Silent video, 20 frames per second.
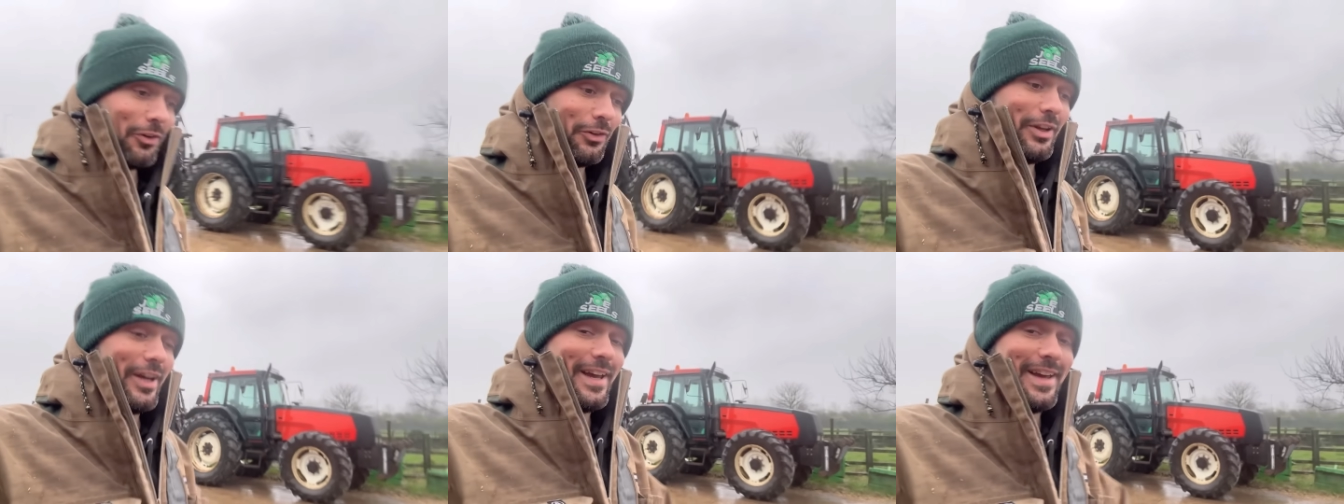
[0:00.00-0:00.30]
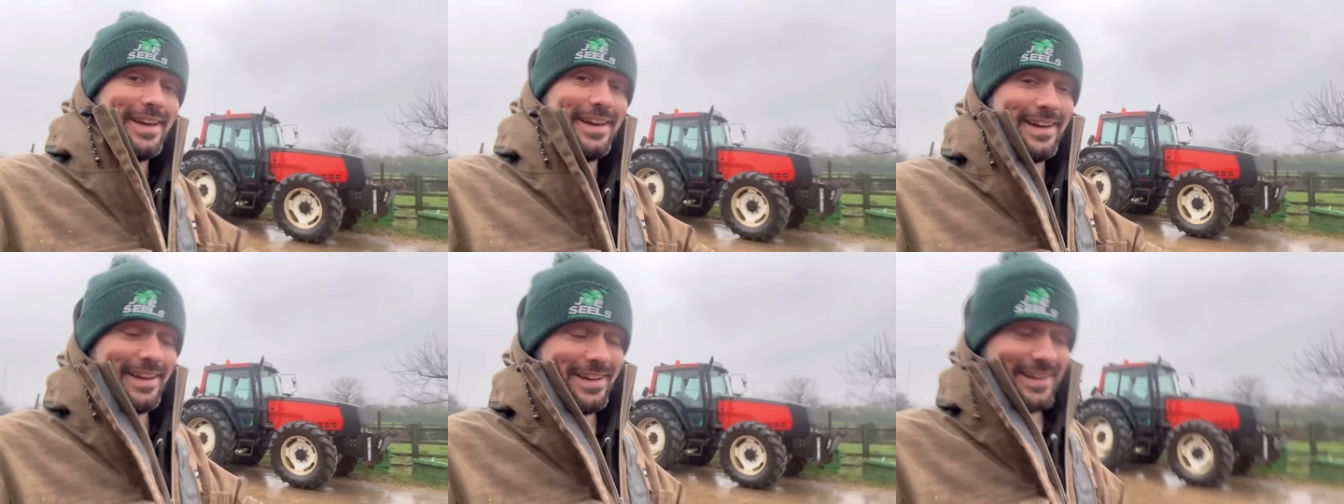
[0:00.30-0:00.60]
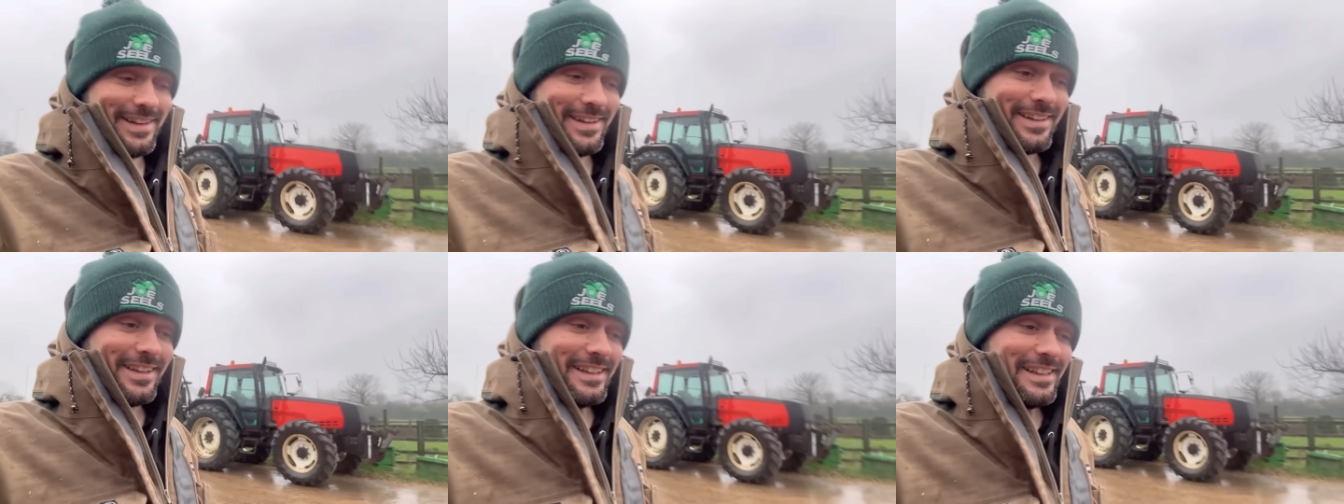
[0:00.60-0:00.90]
day.
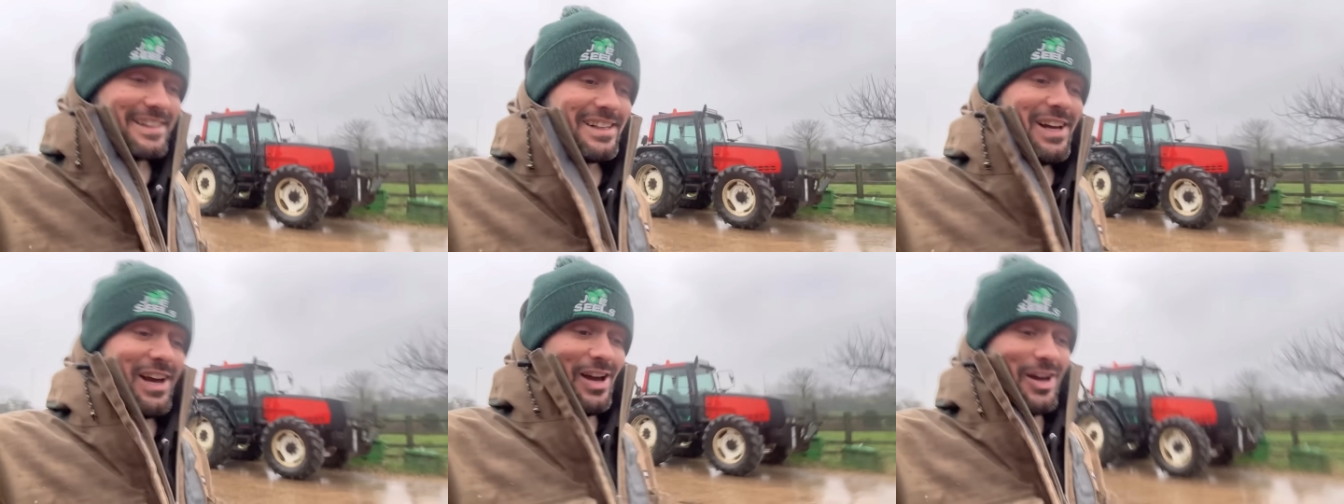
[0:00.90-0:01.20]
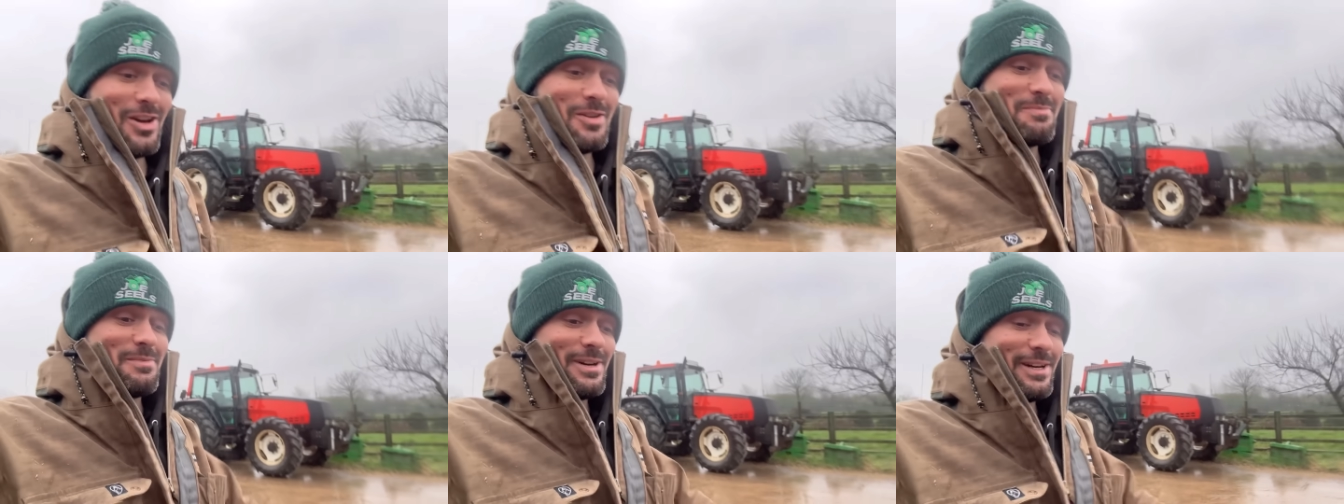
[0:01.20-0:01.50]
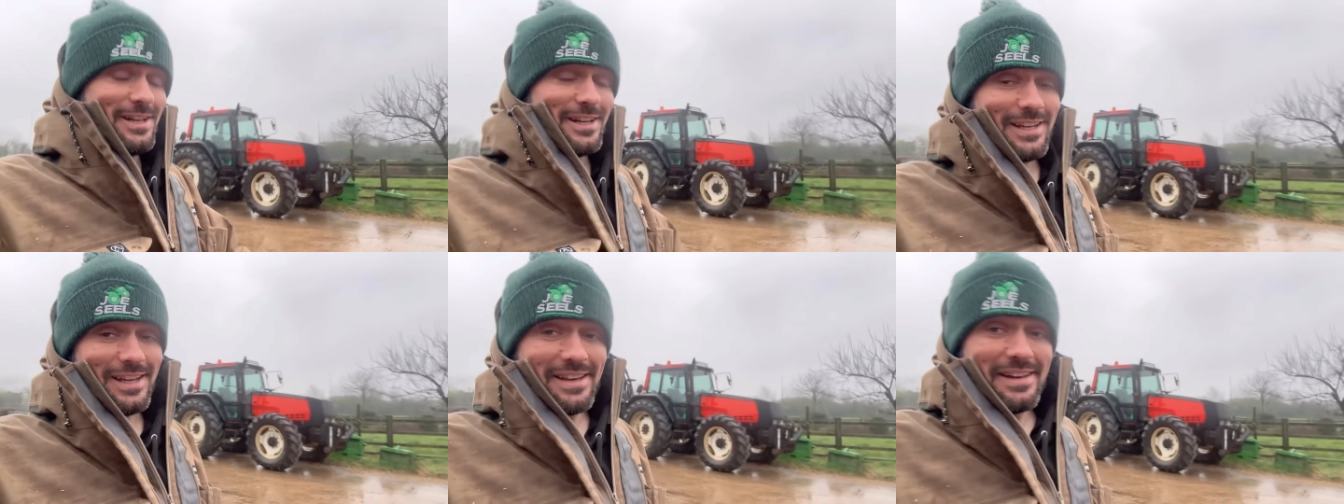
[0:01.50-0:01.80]
um,
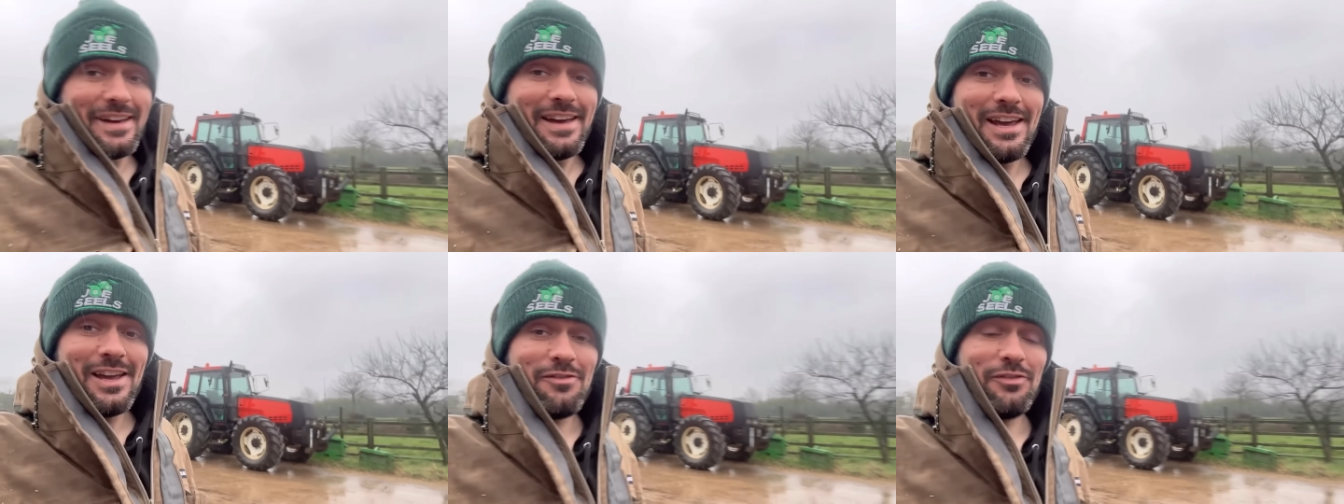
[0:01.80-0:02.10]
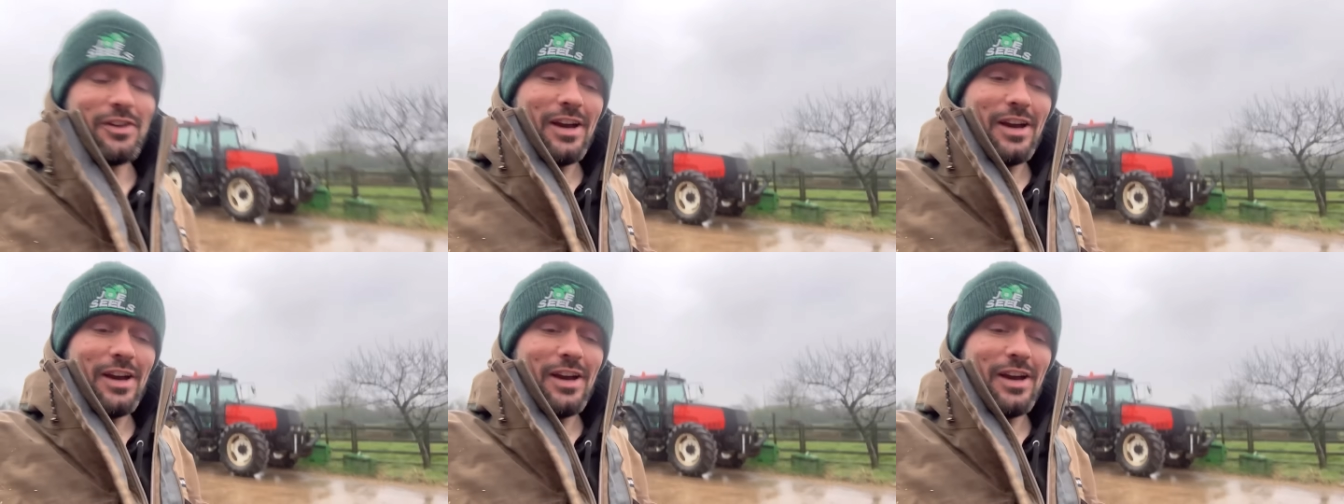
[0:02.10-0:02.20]
if